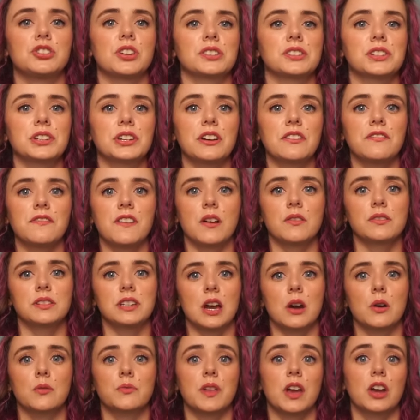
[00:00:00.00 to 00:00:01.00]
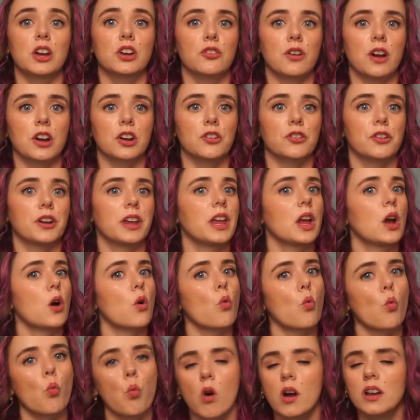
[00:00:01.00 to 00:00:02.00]
Jessica found out that Gregory
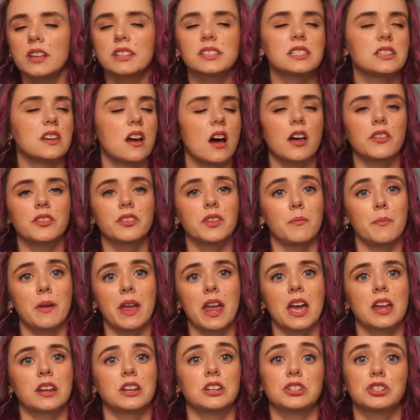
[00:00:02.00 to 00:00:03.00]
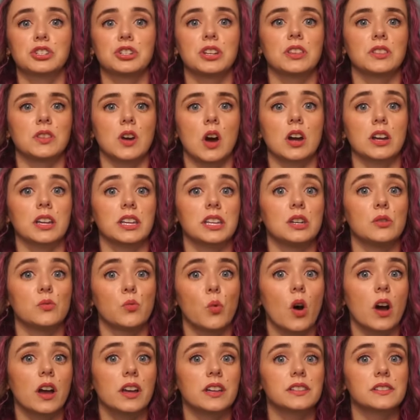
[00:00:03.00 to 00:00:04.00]
was not the man she thought he
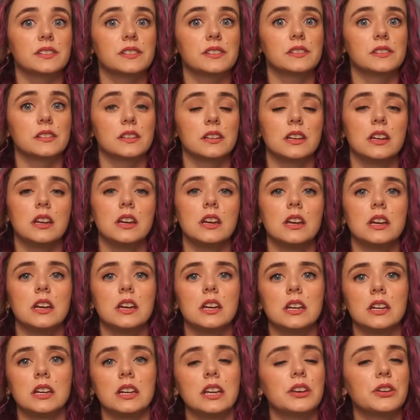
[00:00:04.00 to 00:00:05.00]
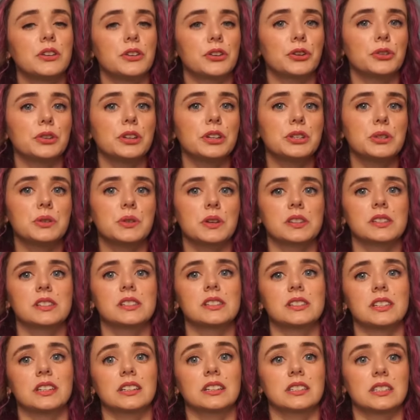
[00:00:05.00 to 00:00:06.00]
was. In early two
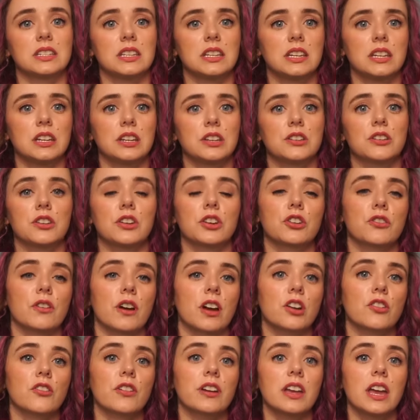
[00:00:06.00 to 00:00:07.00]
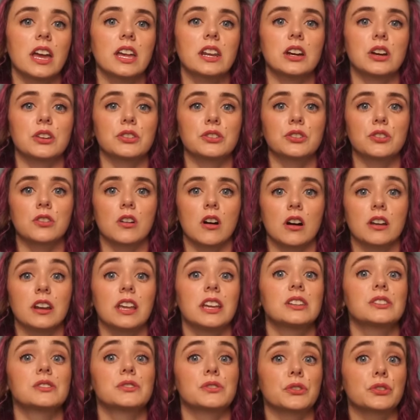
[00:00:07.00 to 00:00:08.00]
thousand sixteen, Gregory had undergone
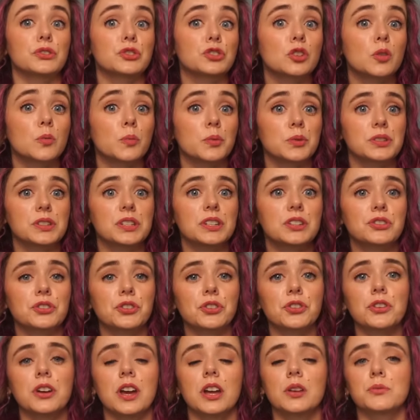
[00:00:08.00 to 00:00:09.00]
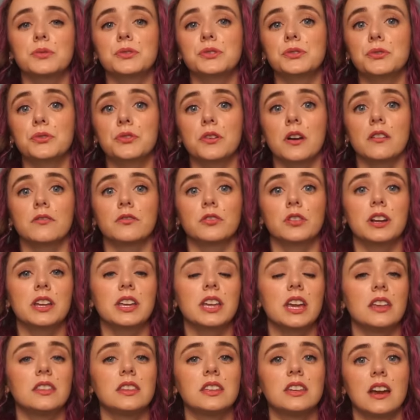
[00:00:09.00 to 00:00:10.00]
a surgical procedure and was recovering
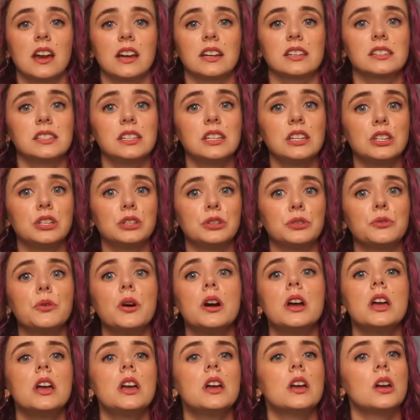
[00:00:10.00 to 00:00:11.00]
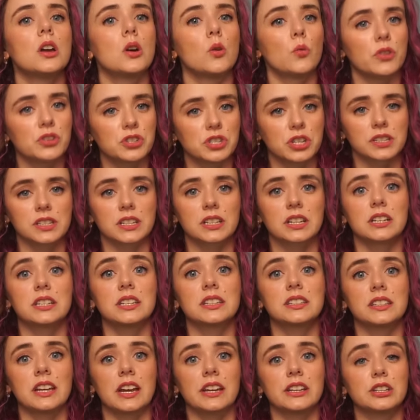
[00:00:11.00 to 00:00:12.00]
in the I C U when Jessica
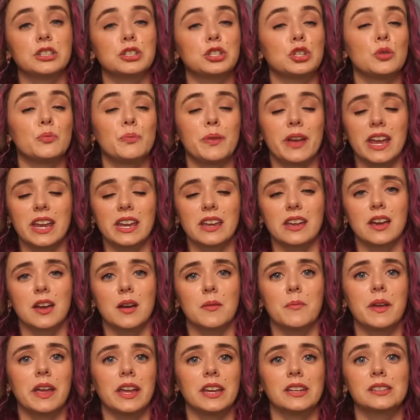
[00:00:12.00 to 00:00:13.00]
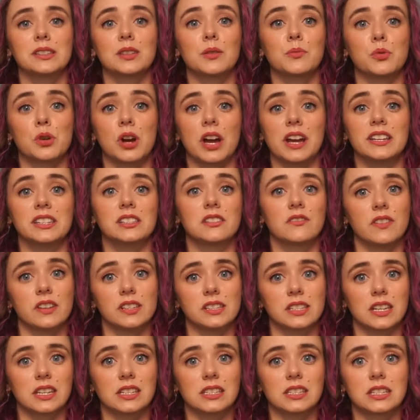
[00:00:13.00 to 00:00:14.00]
decided to pay him a surprise
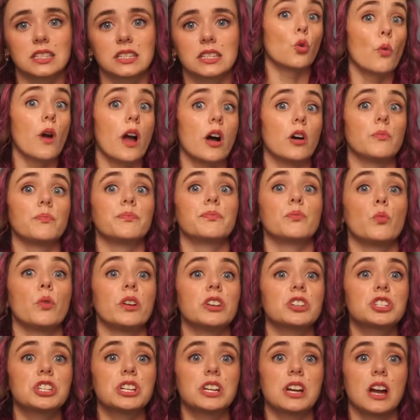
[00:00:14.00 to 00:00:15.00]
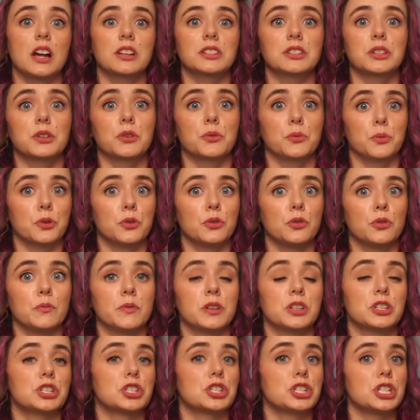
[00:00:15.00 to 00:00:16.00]
visit. Well, when she got to the room,
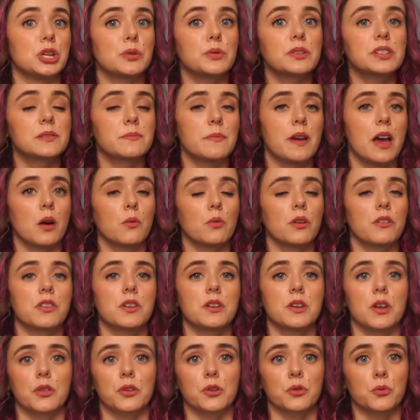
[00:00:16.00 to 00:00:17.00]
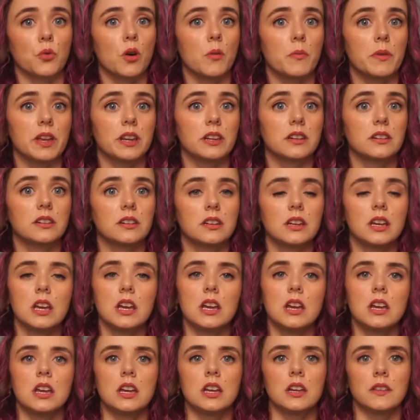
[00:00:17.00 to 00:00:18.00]
she was met with another woman.
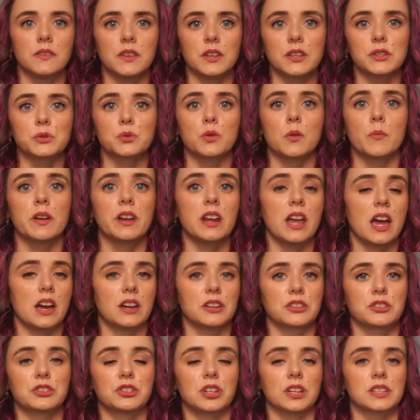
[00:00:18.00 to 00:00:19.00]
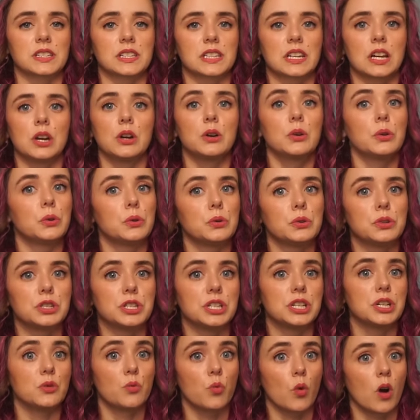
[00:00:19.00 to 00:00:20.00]
This woman asked Jessica who
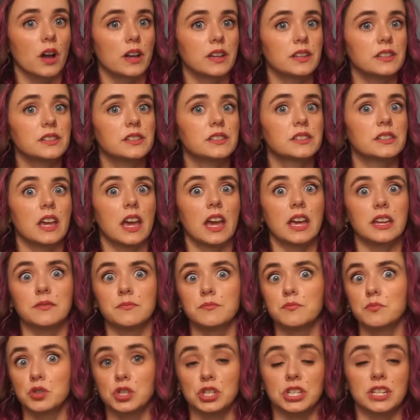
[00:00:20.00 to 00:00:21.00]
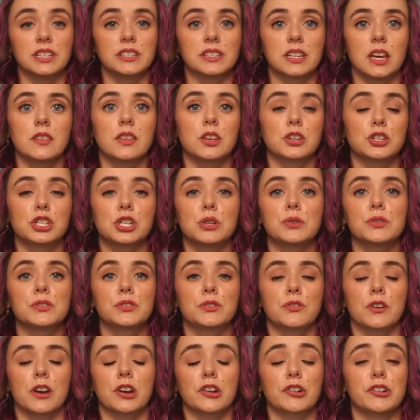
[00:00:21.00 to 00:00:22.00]
she was, and she said that she was
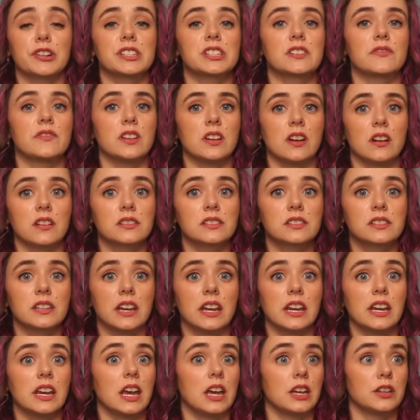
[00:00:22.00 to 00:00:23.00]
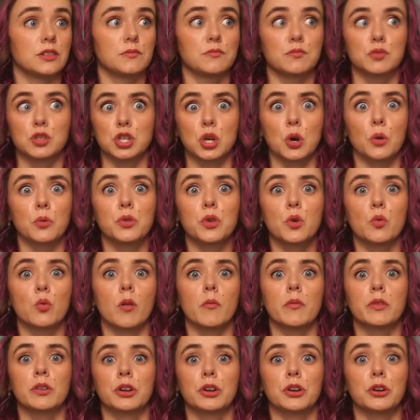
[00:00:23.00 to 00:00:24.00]
Gregory's fiancée and showed the
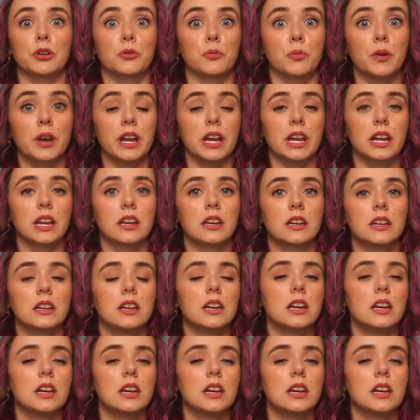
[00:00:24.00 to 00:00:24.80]
woman her ring.